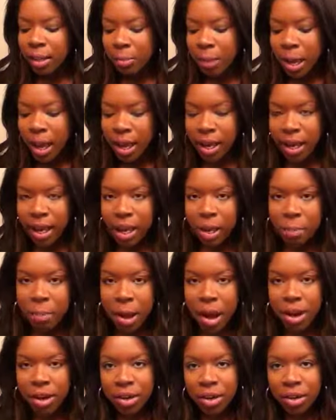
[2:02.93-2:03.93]
a pancake
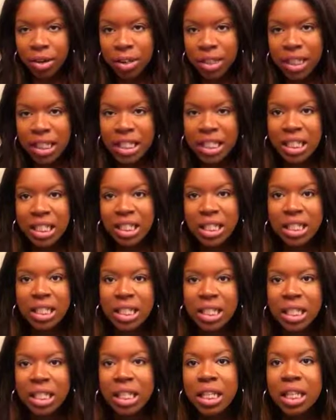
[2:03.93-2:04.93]
batter
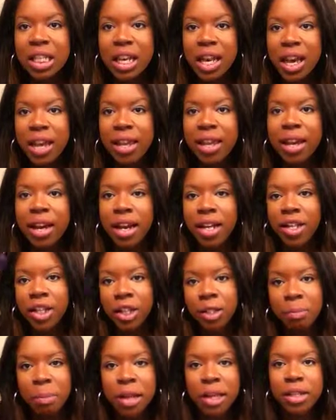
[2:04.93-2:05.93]
consistency, and then I
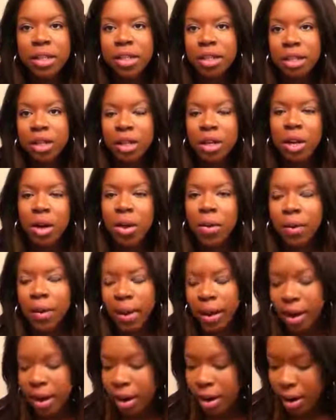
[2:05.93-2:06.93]
just painted it on
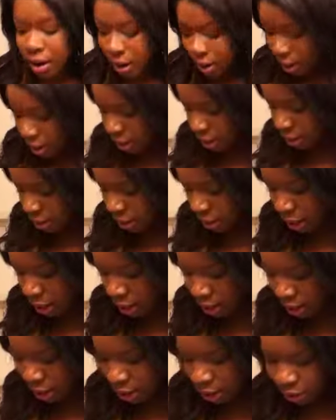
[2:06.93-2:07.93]
my hair and let
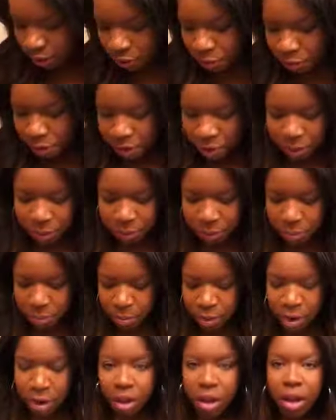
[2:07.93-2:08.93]
it sit for
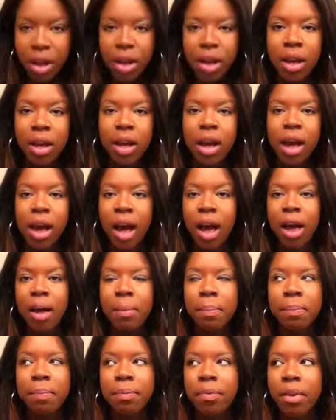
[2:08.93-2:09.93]

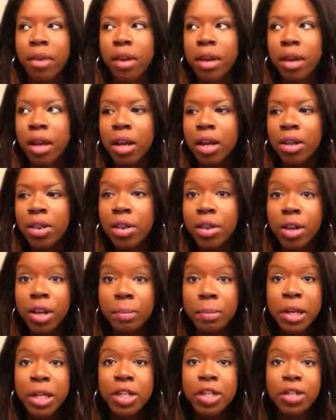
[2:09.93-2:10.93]

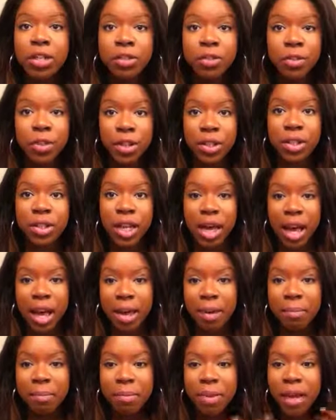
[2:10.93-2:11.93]
30 minutes the first
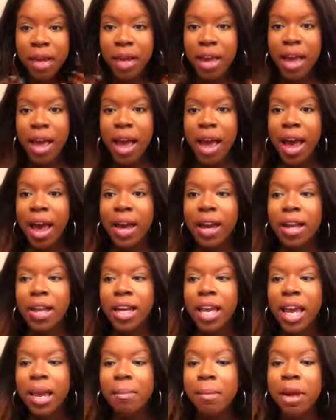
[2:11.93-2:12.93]
time, and
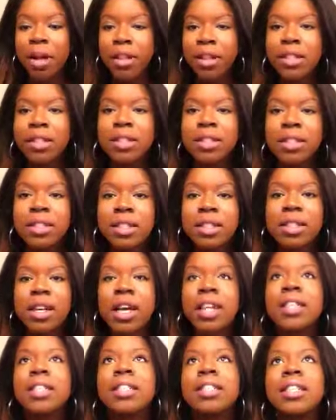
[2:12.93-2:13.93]
it came out this
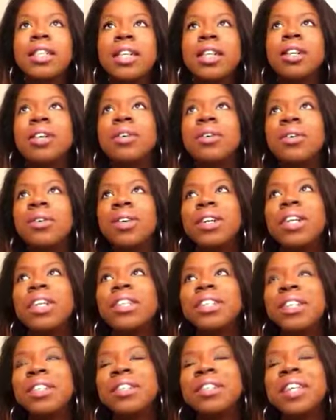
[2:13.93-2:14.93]
disgusting
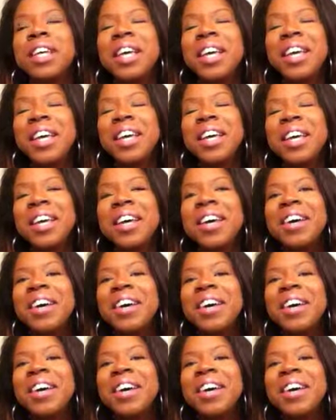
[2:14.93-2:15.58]
orange. I was like,